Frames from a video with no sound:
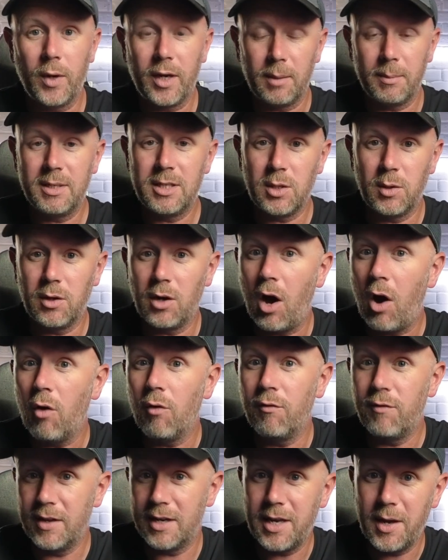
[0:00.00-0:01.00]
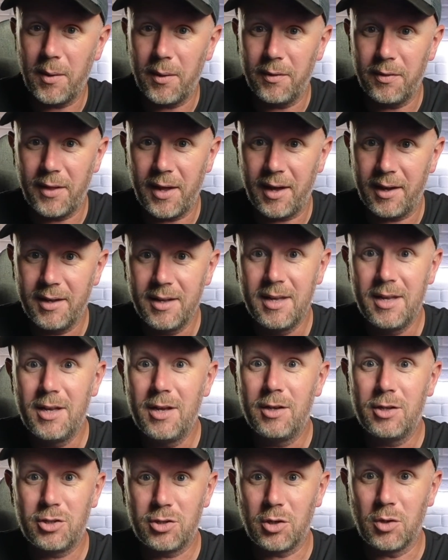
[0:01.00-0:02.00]
We're going to be doing a whole video on that
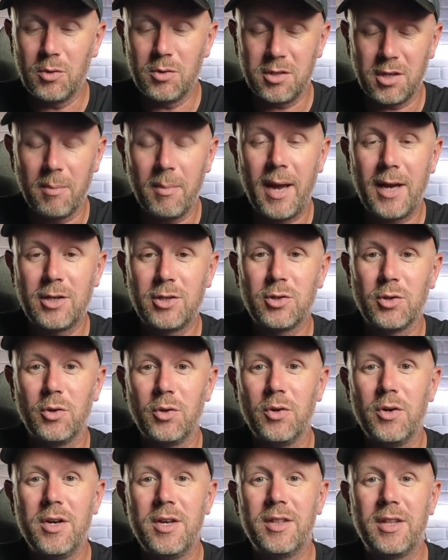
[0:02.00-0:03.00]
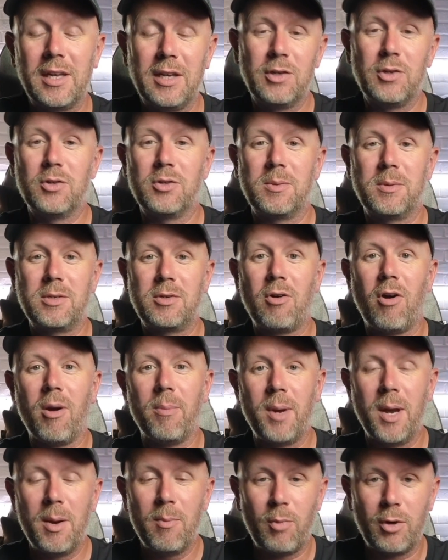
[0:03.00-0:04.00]
soon, so make sure that you do
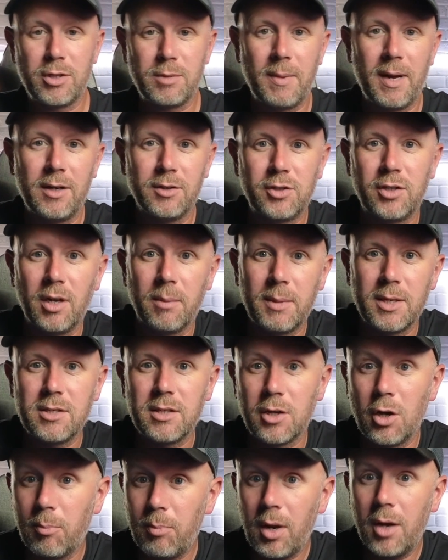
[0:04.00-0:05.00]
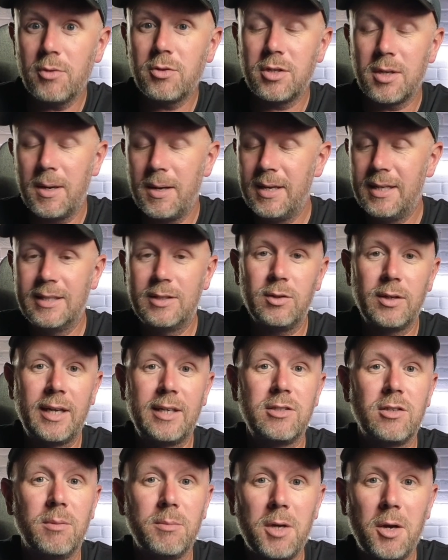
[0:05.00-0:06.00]
subscribe, press the bell so you don't miss any uploads. Until
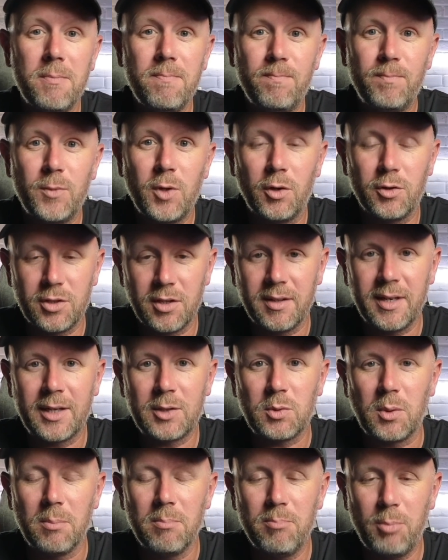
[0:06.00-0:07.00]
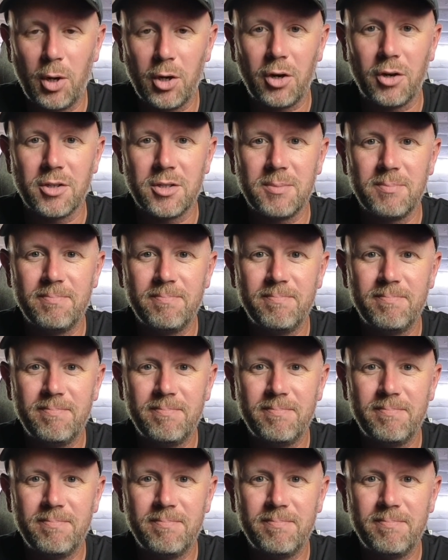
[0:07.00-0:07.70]
next time though, I'll see you in the next one. Bye guys.